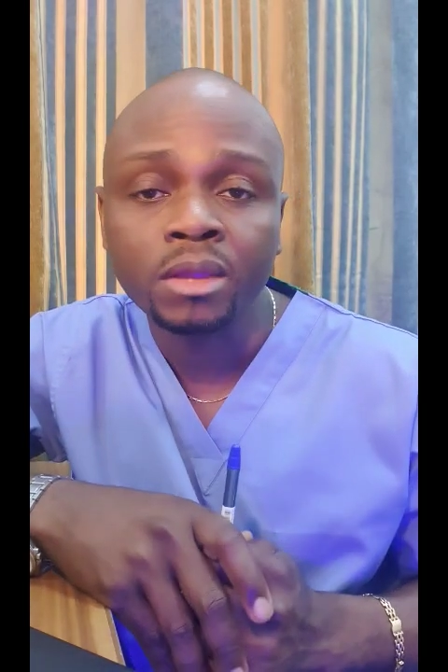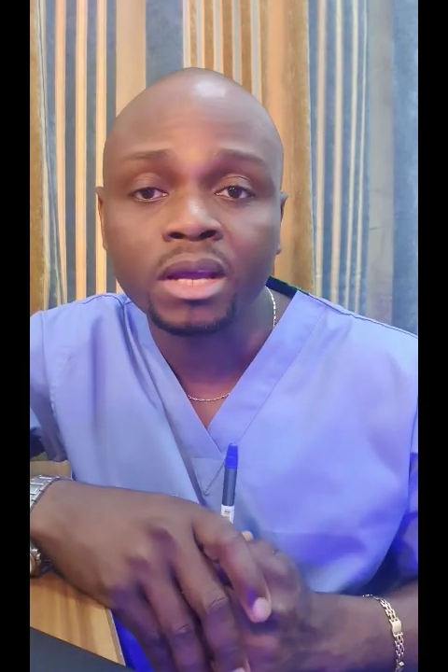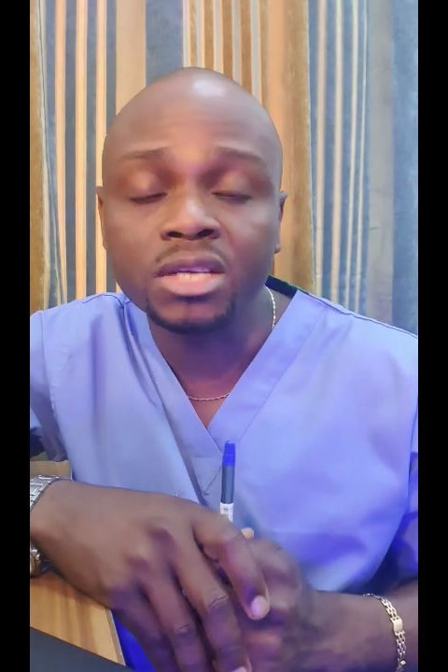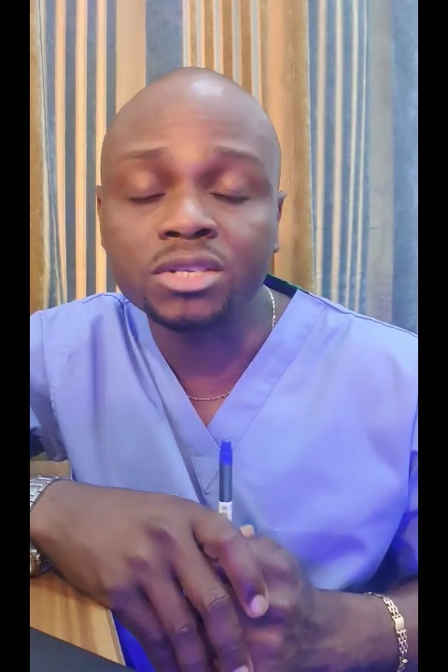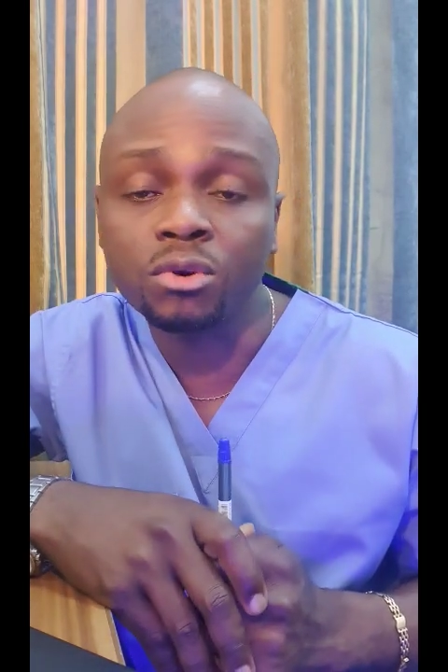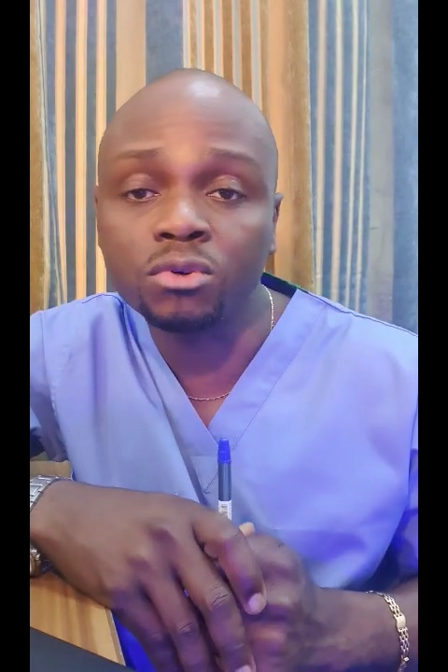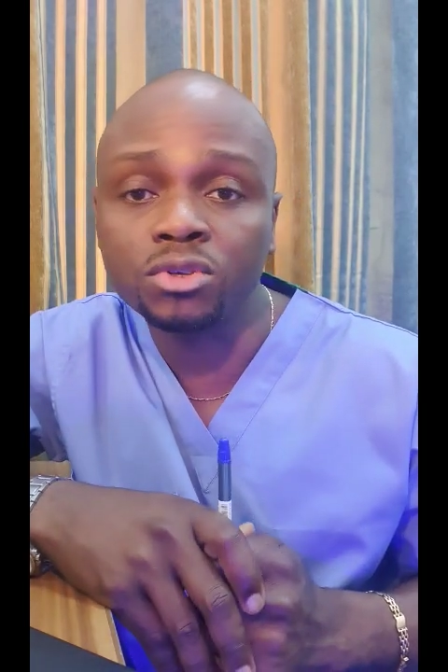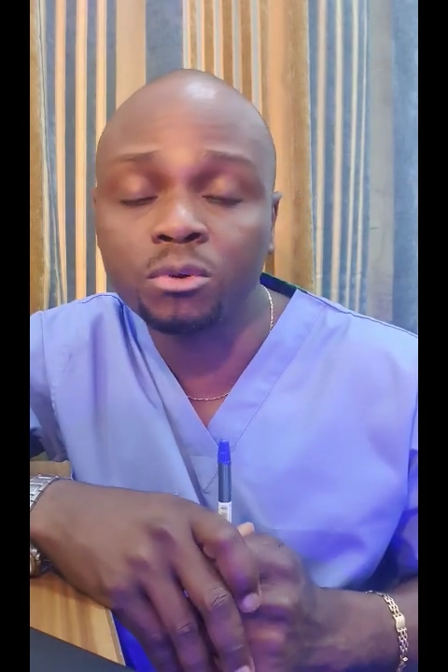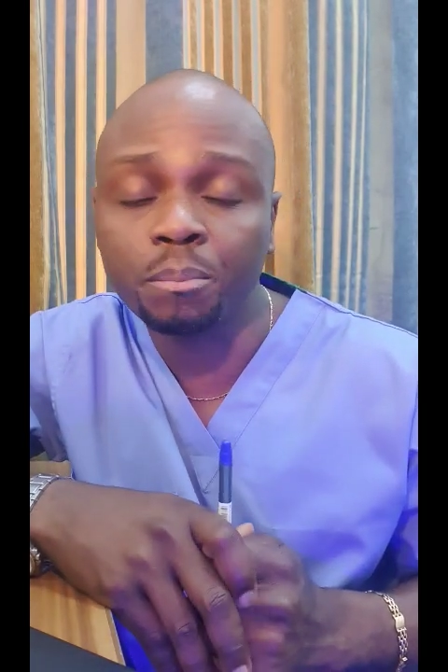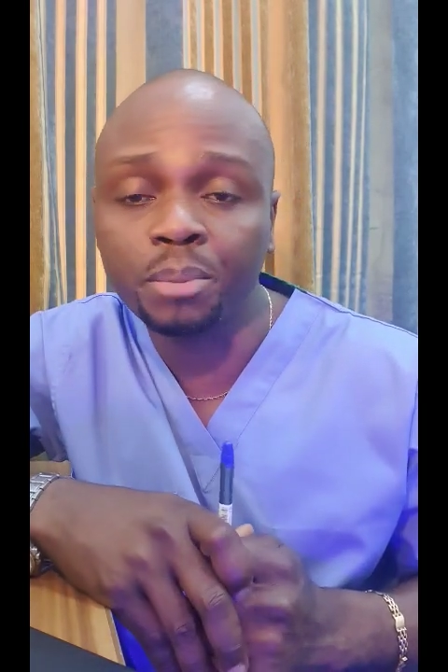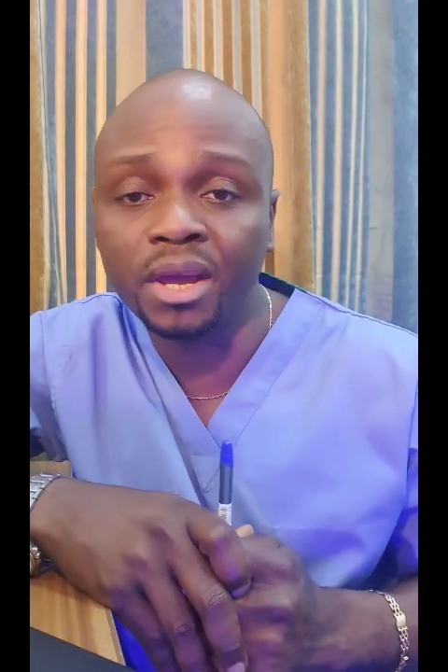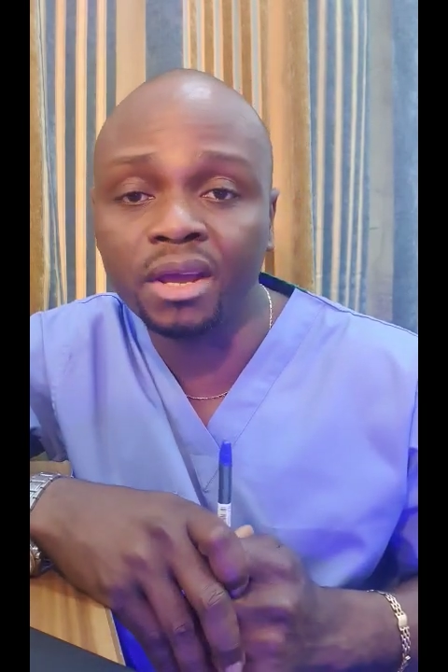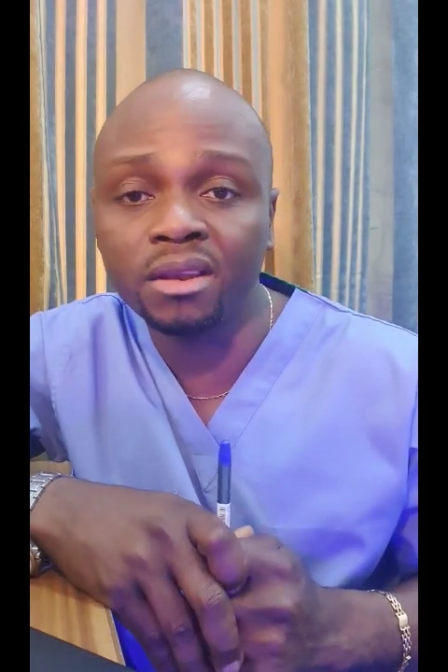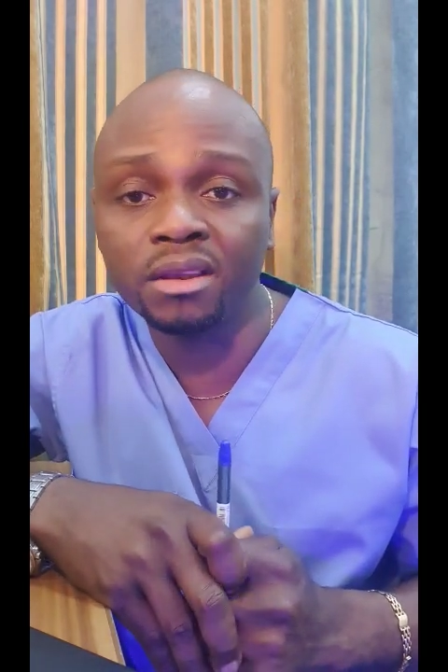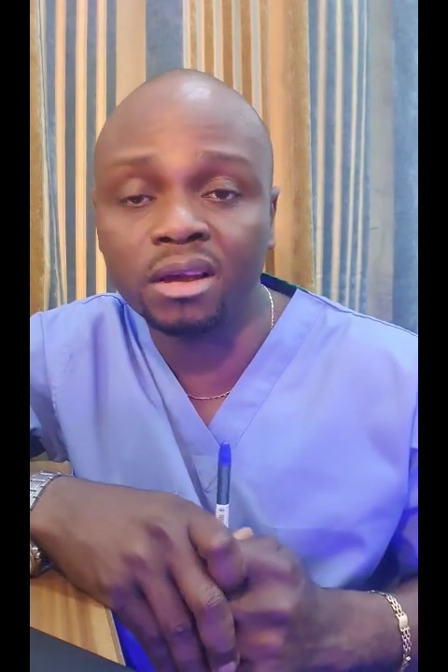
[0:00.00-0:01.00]
is also
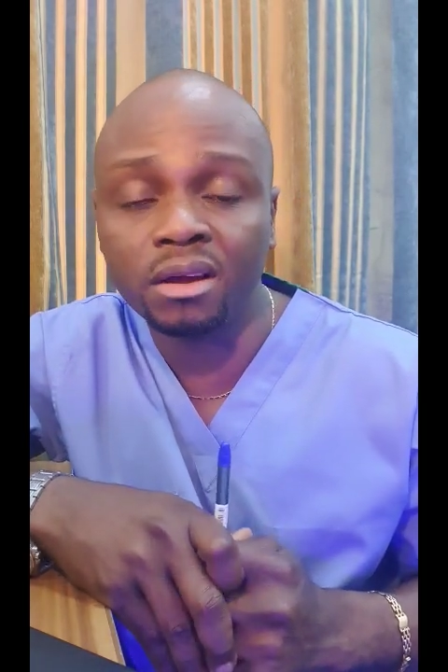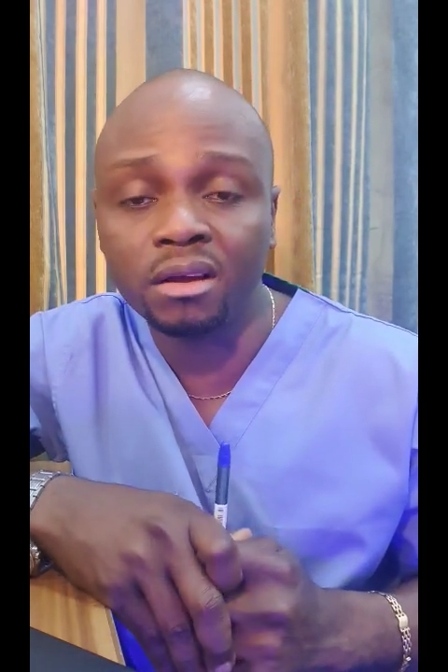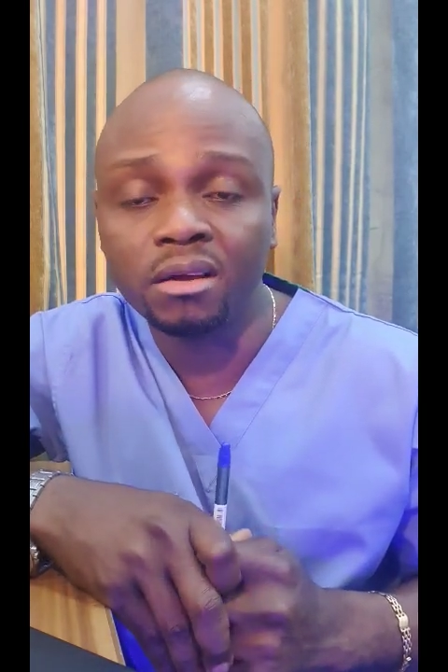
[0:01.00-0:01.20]
paying